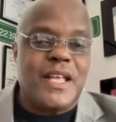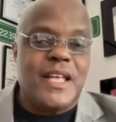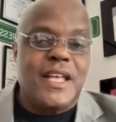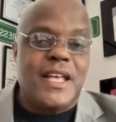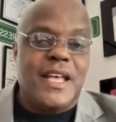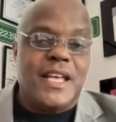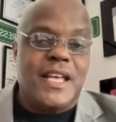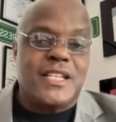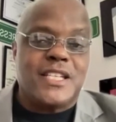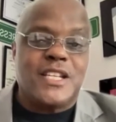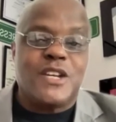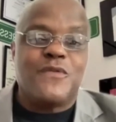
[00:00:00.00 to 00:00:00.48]

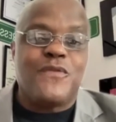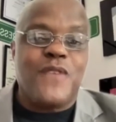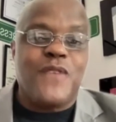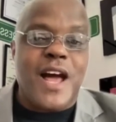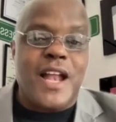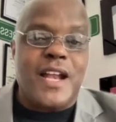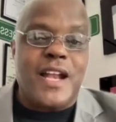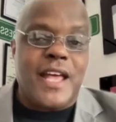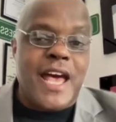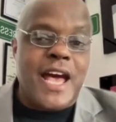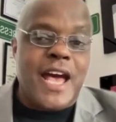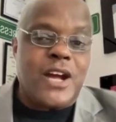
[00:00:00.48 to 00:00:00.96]
And she
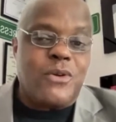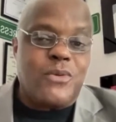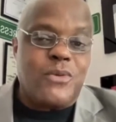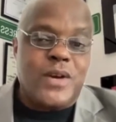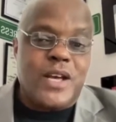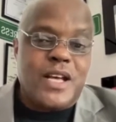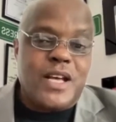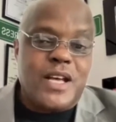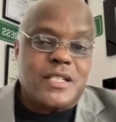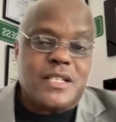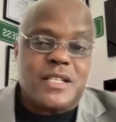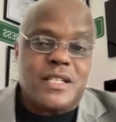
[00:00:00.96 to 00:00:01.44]
finally
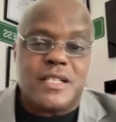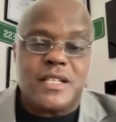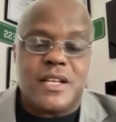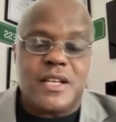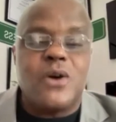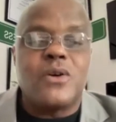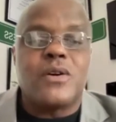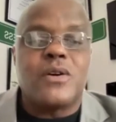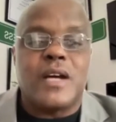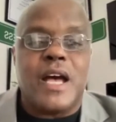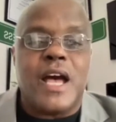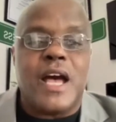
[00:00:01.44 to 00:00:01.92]
acquiesced and said,
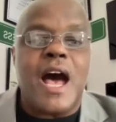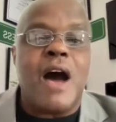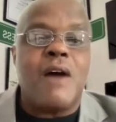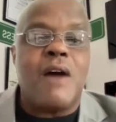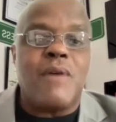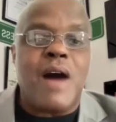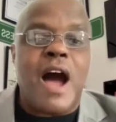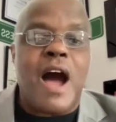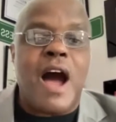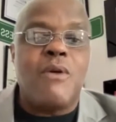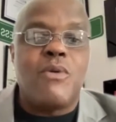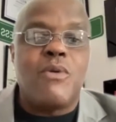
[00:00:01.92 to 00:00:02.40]
okay,
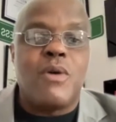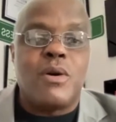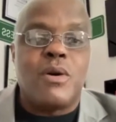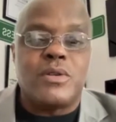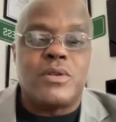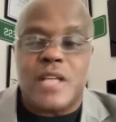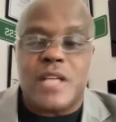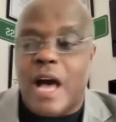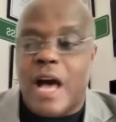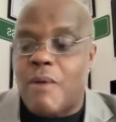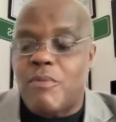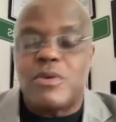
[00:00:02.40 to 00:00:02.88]
I
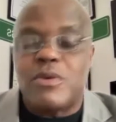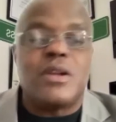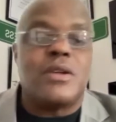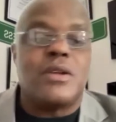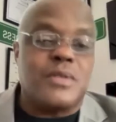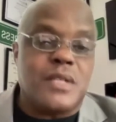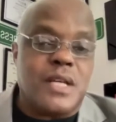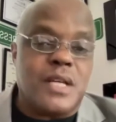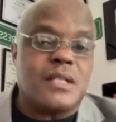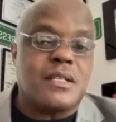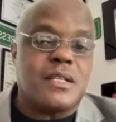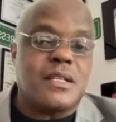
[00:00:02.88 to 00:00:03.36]
won't
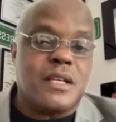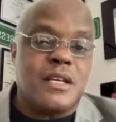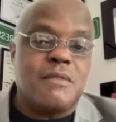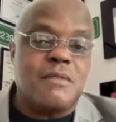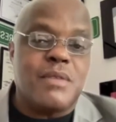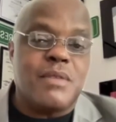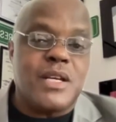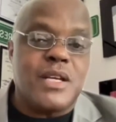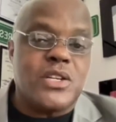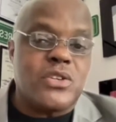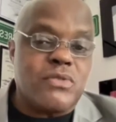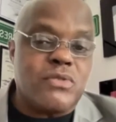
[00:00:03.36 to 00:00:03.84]
object to him
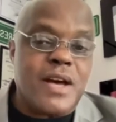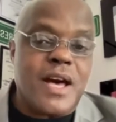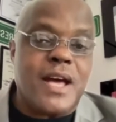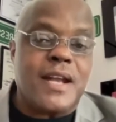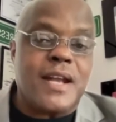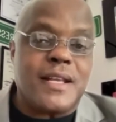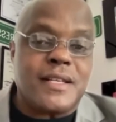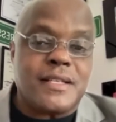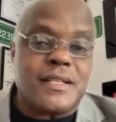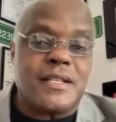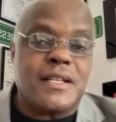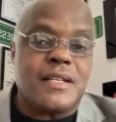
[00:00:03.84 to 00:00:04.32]
being
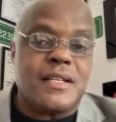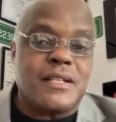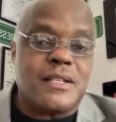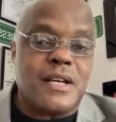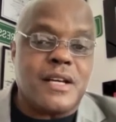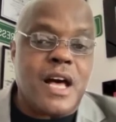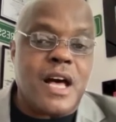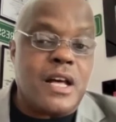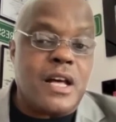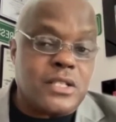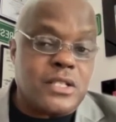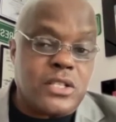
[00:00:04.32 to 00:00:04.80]
tried as
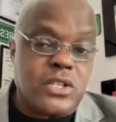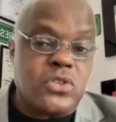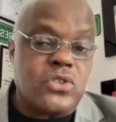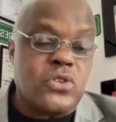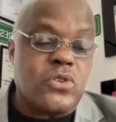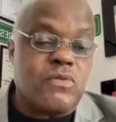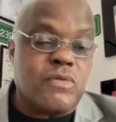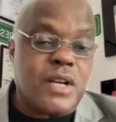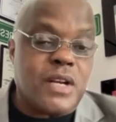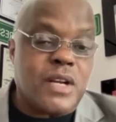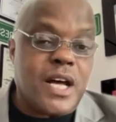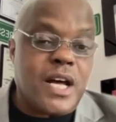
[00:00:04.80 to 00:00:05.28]
a
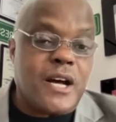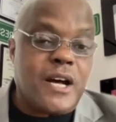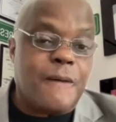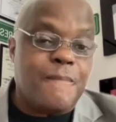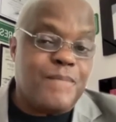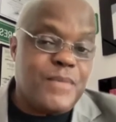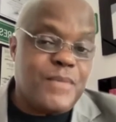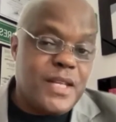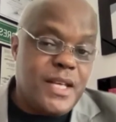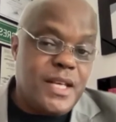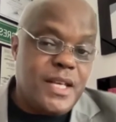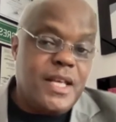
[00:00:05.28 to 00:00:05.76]
juvenile.
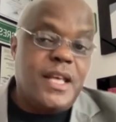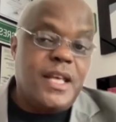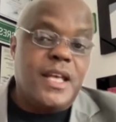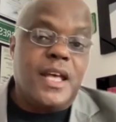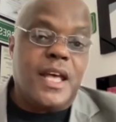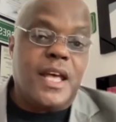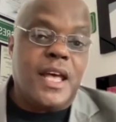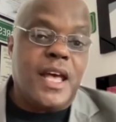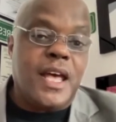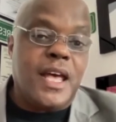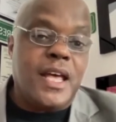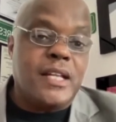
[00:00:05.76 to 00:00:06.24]

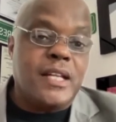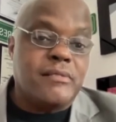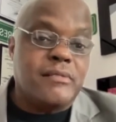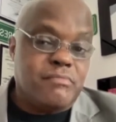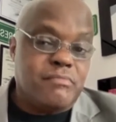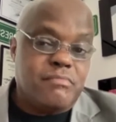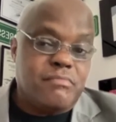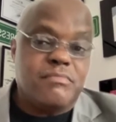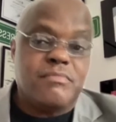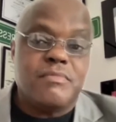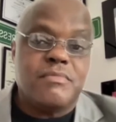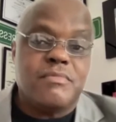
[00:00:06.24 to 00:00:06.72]
And
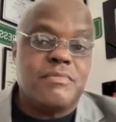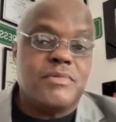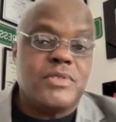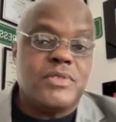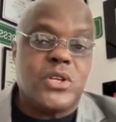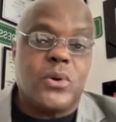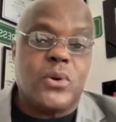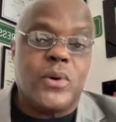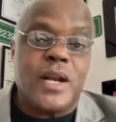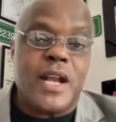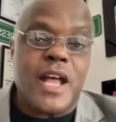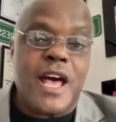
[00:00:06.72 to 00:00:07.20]

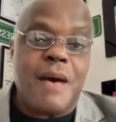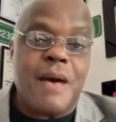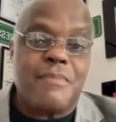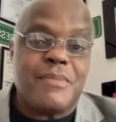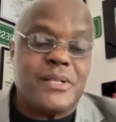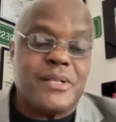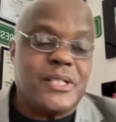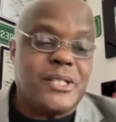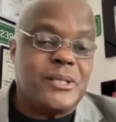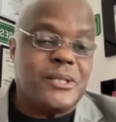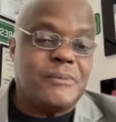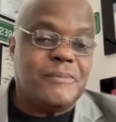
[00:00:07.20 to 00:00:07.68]
so it
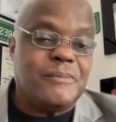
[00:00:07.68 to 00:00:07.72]
happened.